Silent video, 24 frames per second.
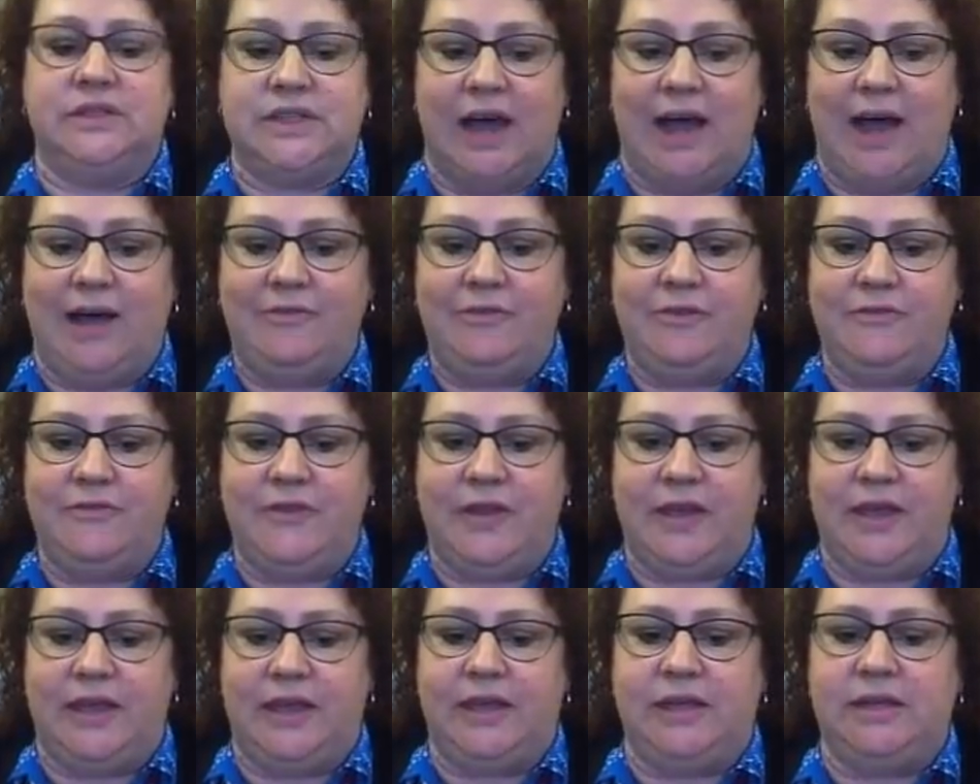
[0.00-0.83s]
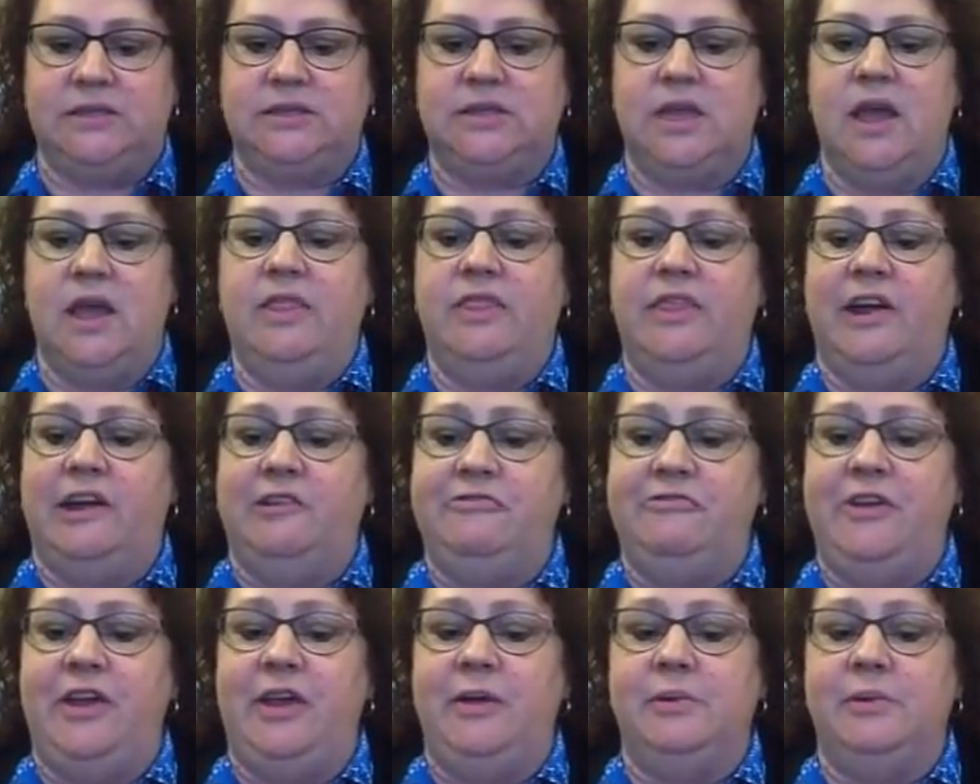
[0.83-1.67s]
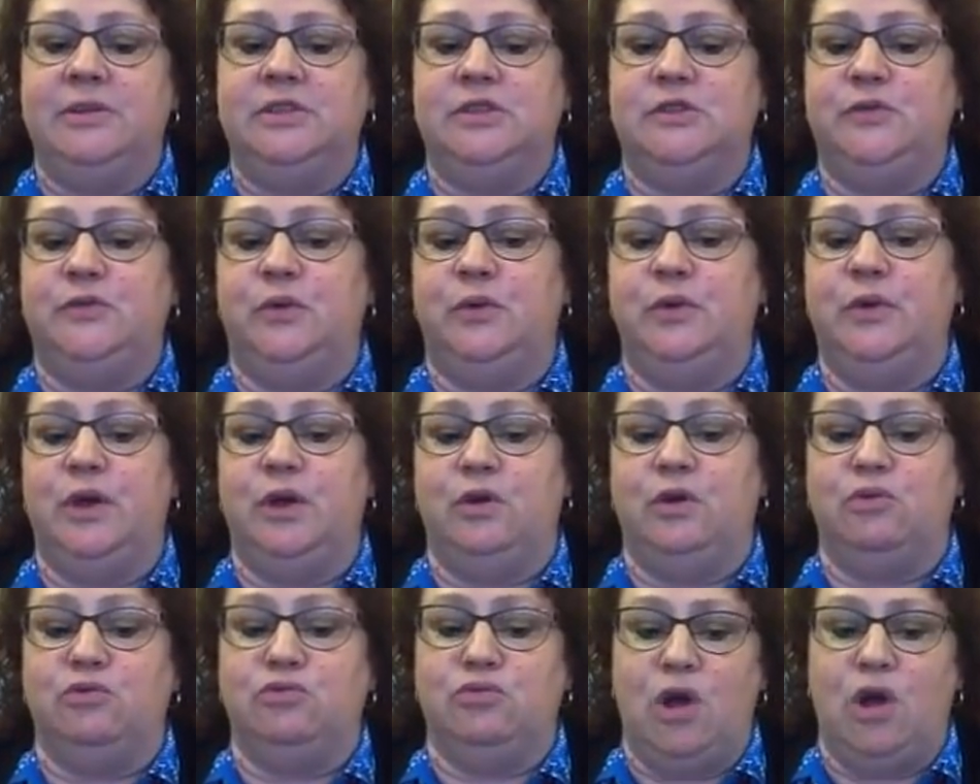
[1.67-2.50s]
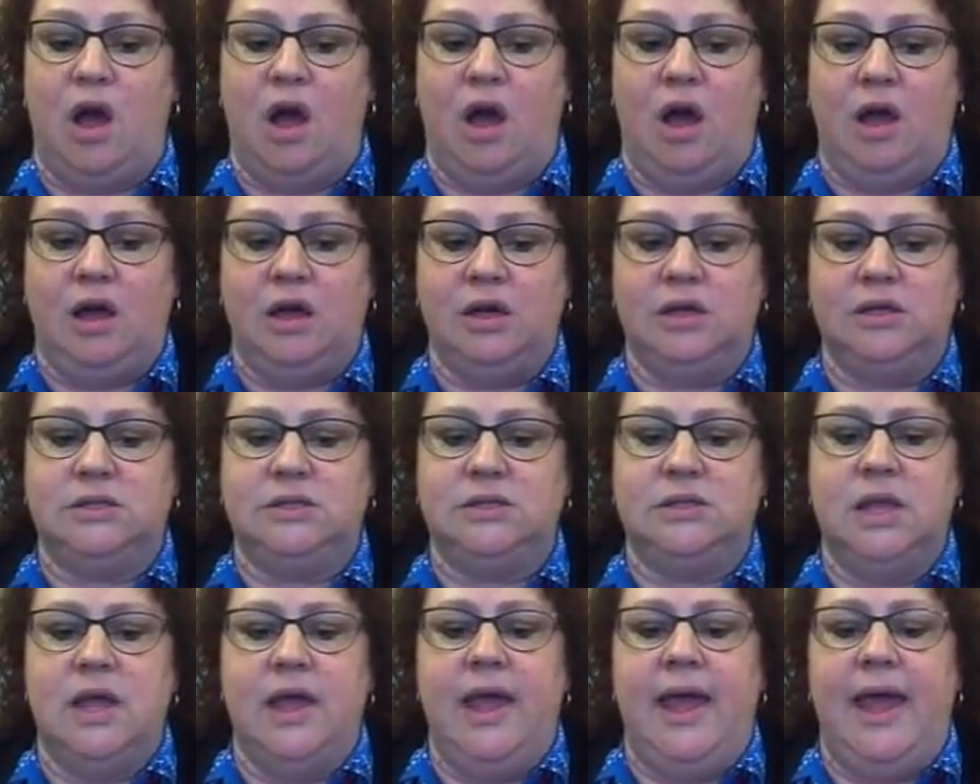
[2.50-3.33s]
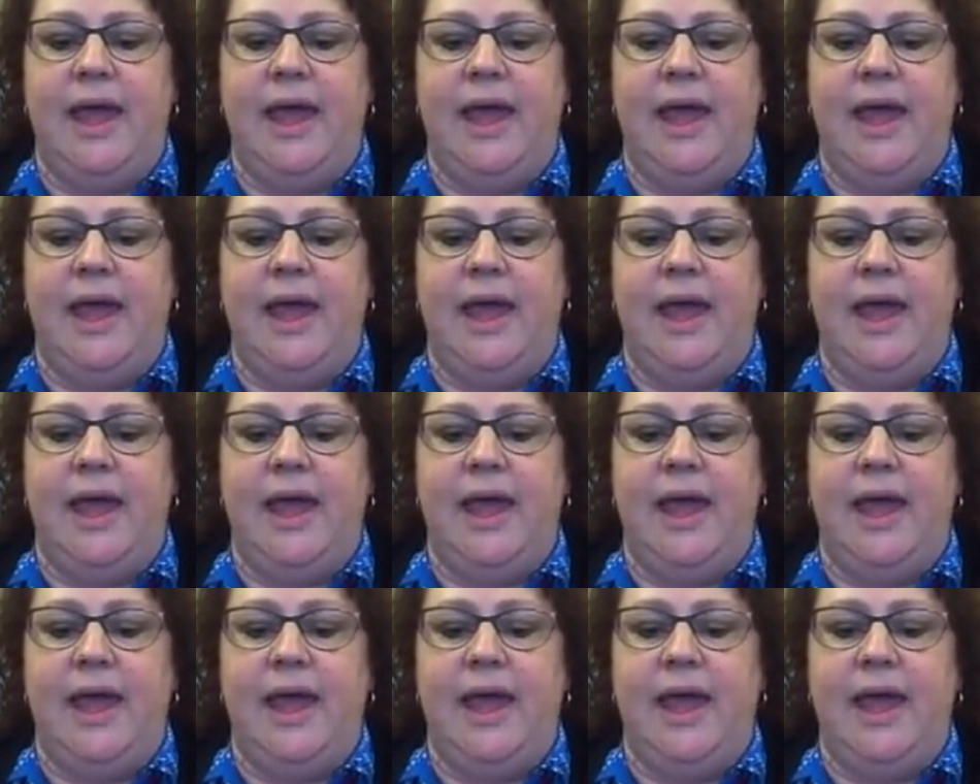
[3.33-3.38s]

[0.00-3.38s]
Safavids, they're famous for their rugs.